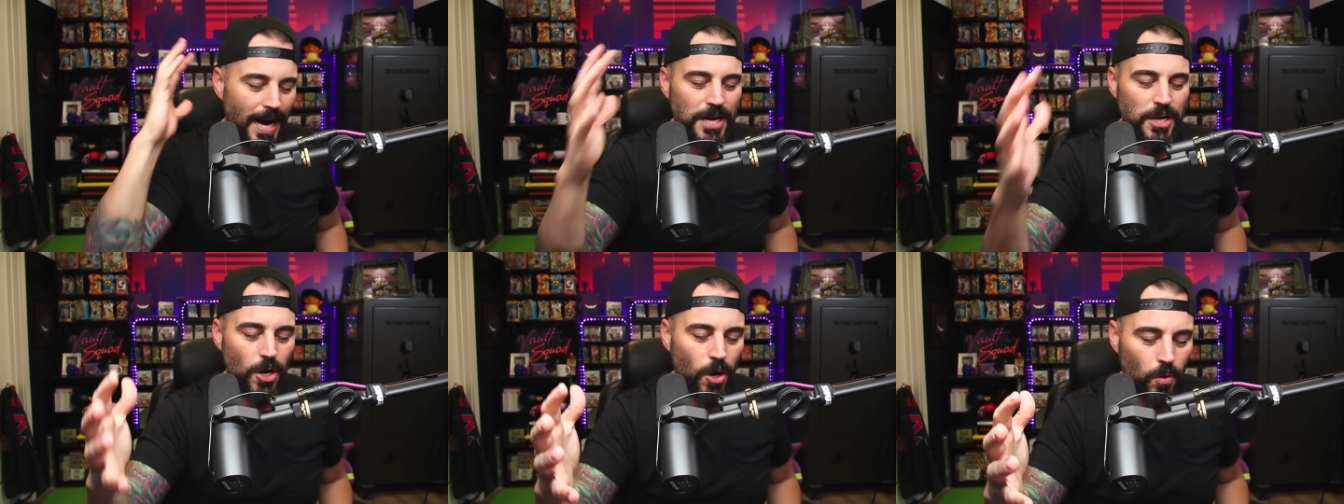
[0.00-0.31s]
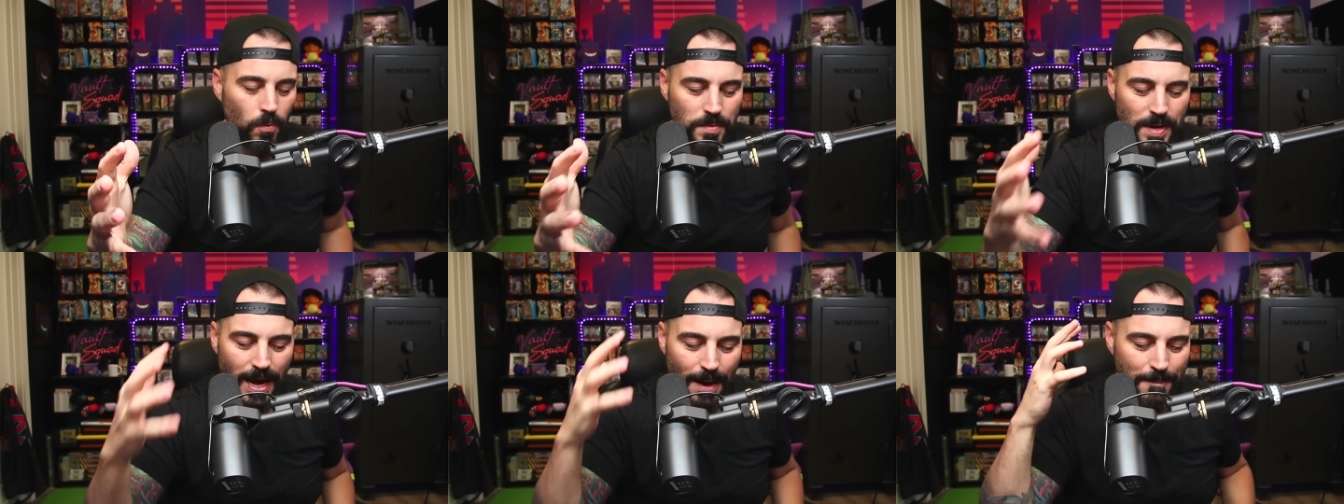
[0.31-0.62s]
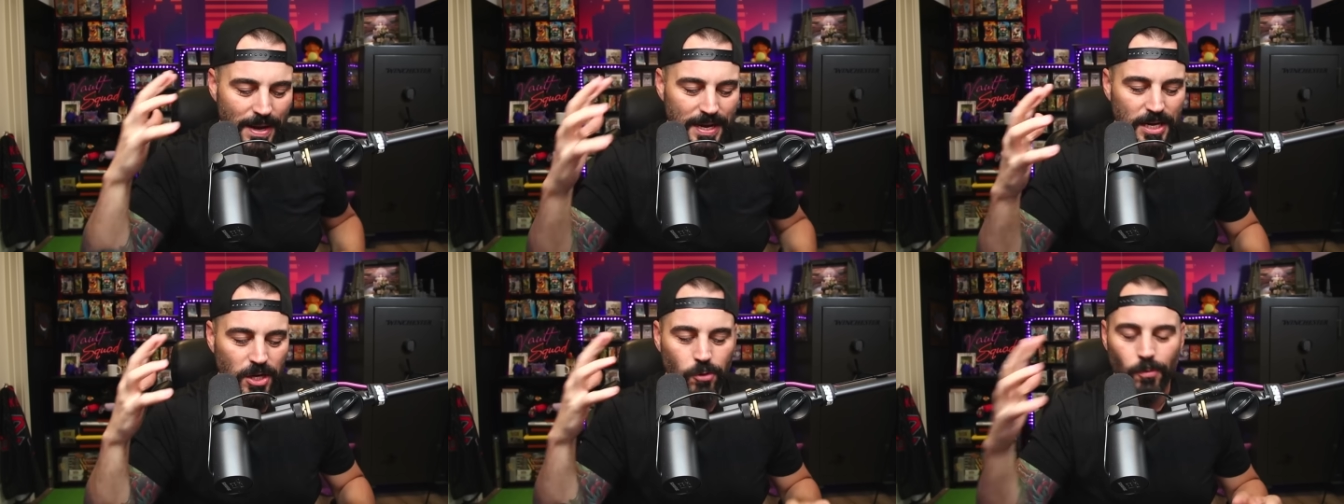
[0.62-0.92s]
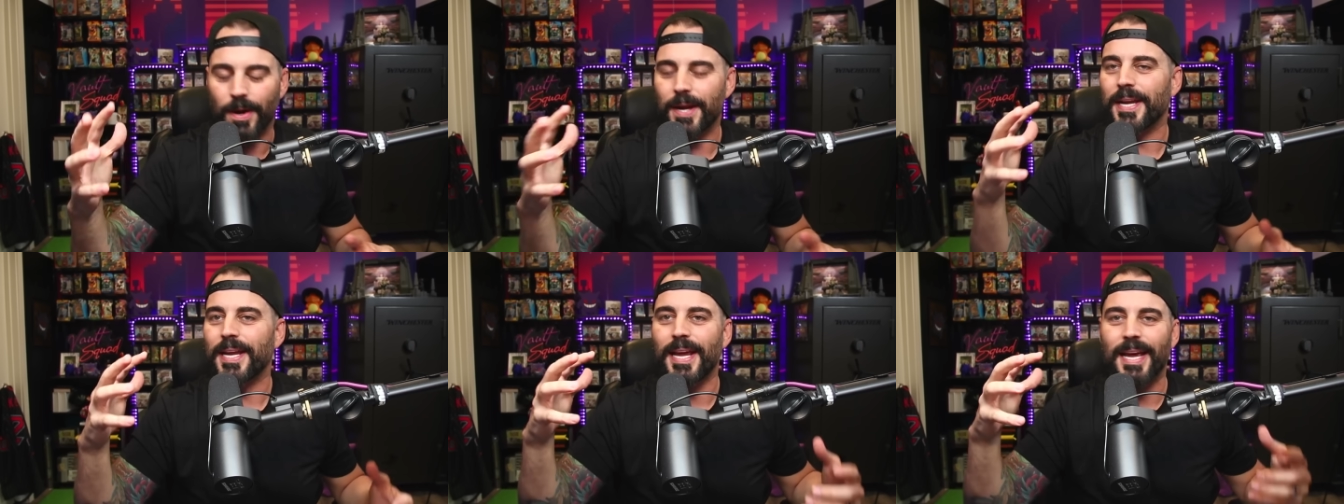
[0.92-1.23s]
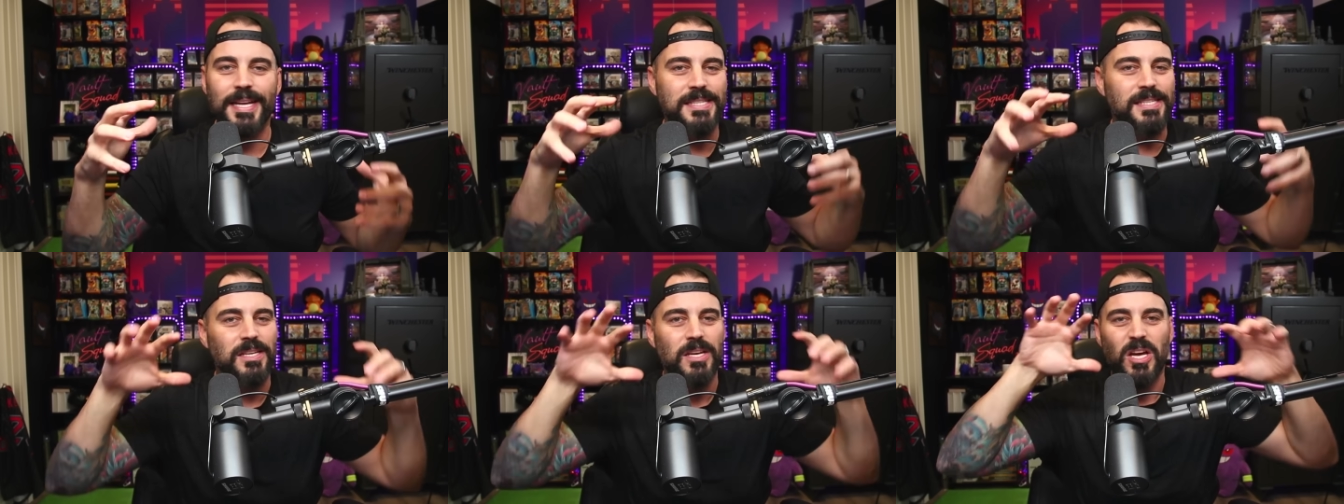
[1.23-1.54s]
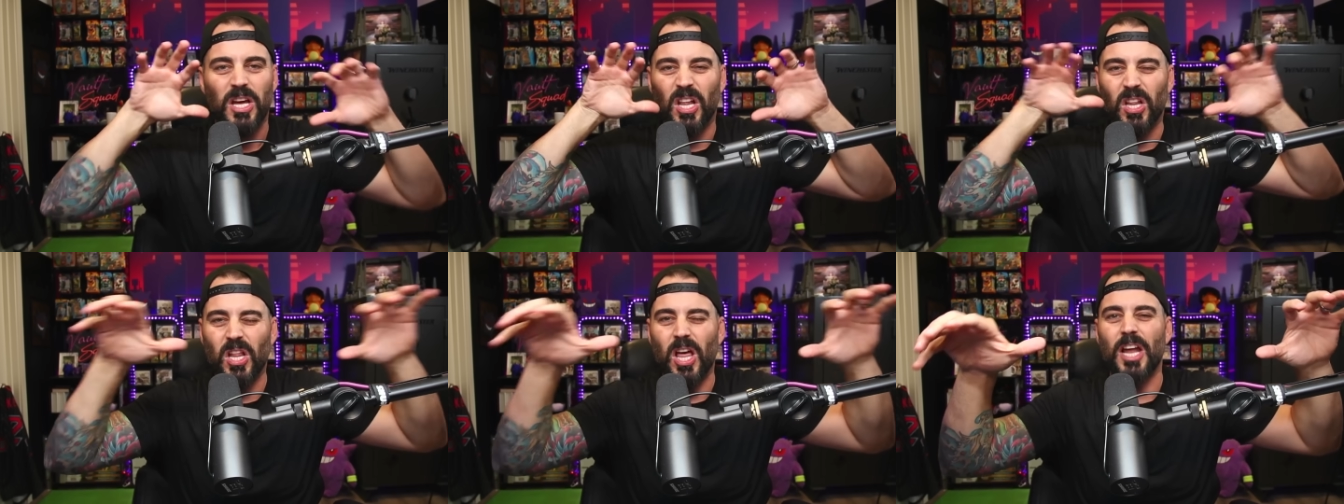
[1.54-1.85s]
I know not many great hits,
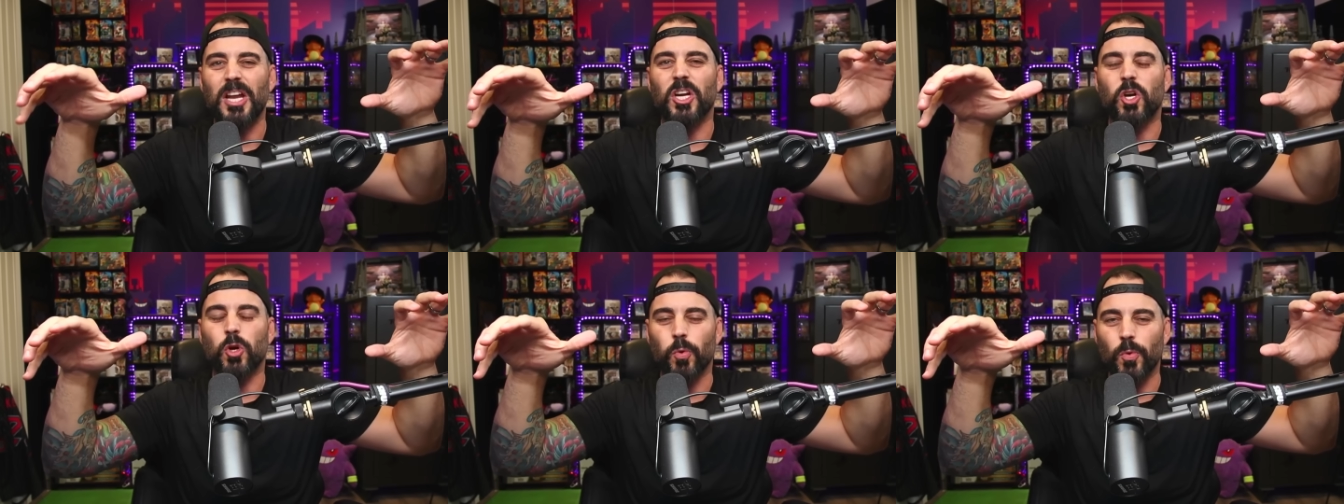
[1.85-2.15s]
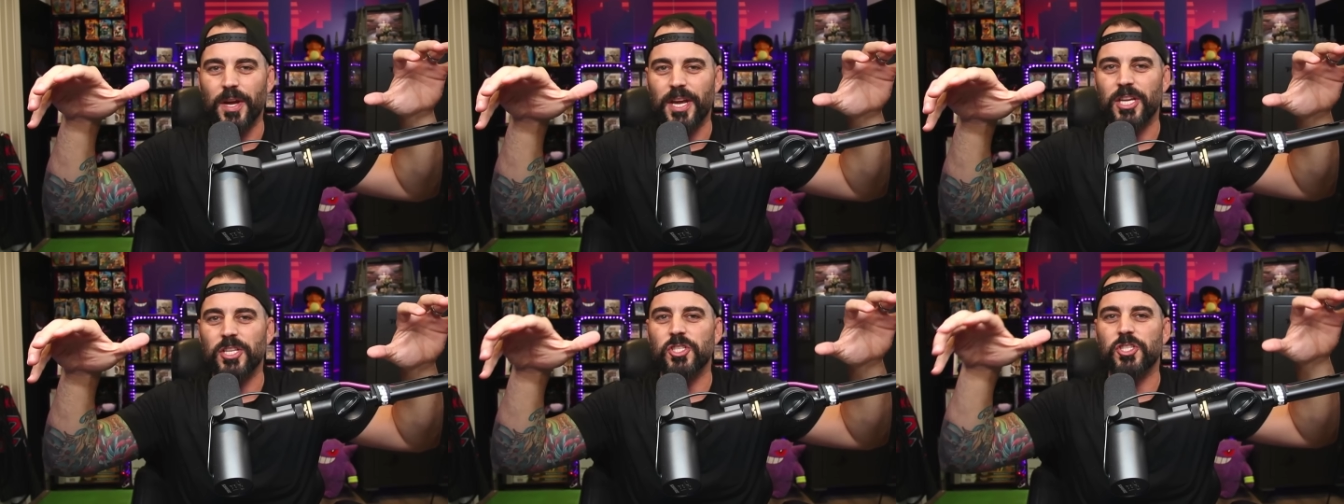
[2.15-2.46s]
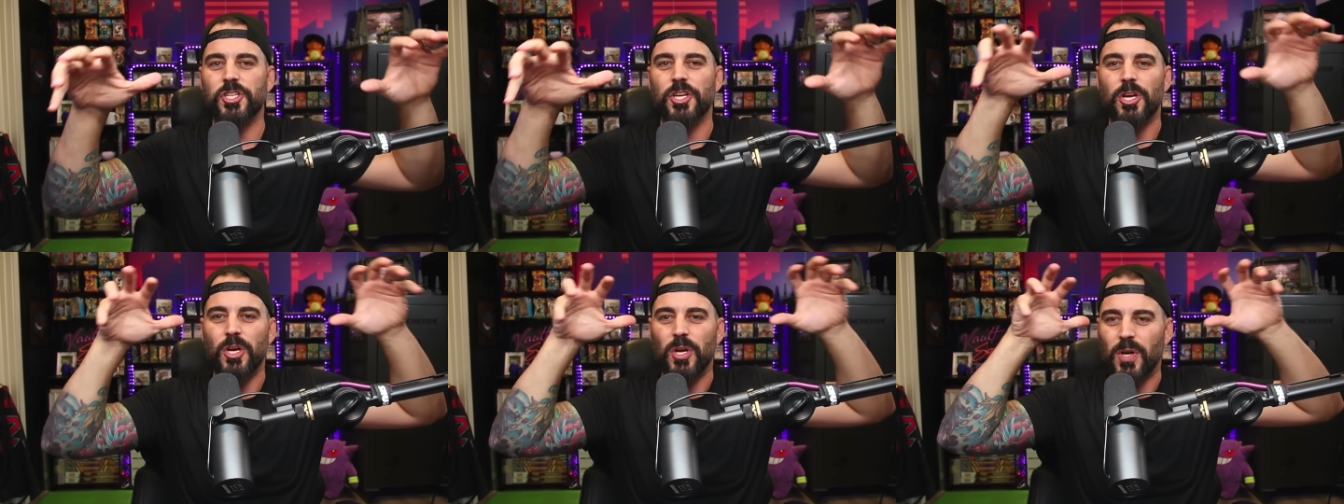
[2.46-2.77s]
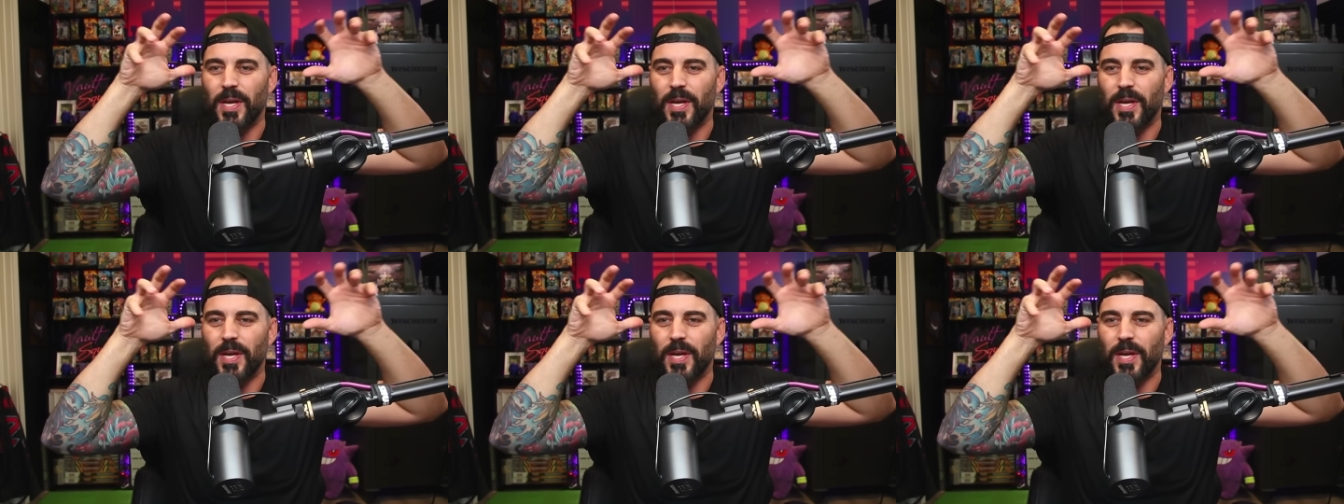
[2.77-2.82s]
a lot of cringe